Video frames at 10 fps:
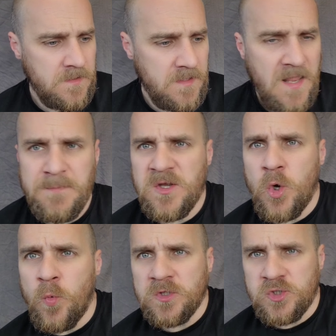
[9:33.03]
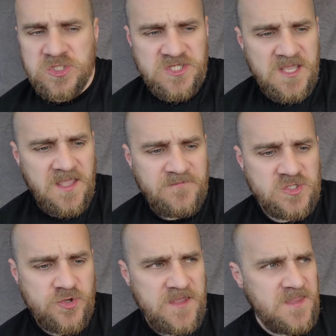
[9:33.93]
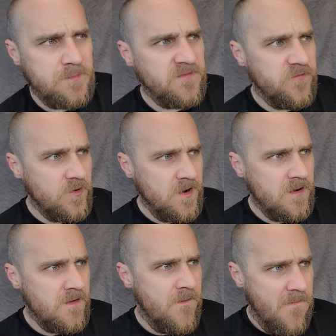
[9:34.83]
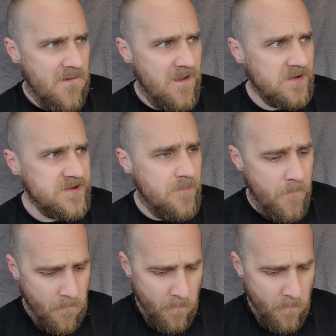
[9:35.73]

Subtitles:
Let me know what you think if you tried that before. And I'm